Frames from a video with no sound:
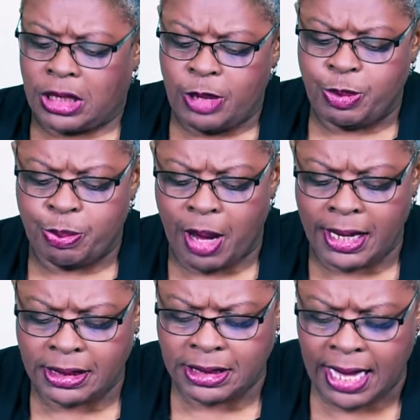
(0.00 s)
keep in
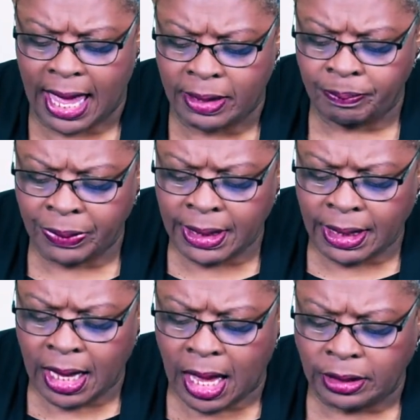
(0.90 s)
mind is that
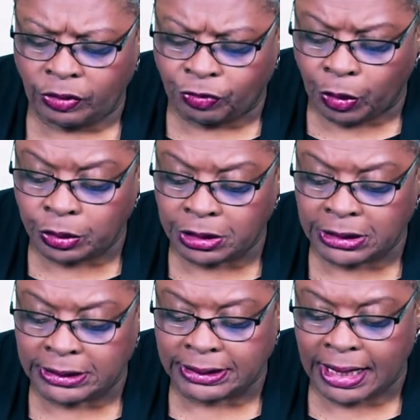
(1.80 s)

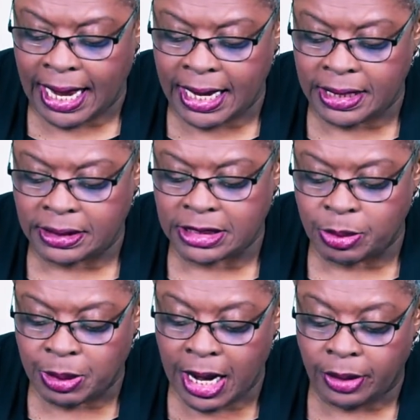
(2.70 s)
diversities and
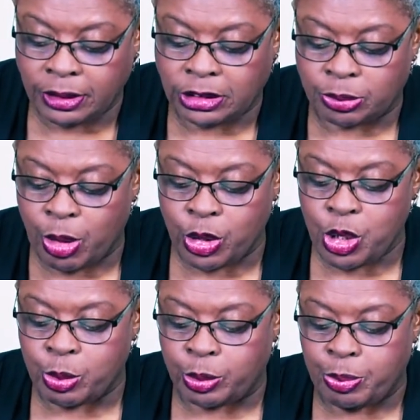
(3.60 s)
similarities among
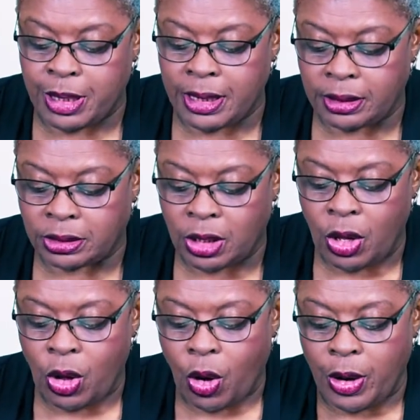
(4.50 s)
human beings
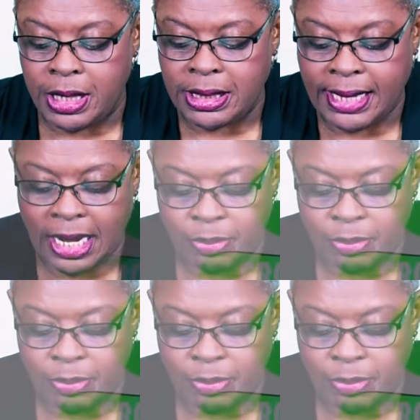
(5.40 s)
are indicated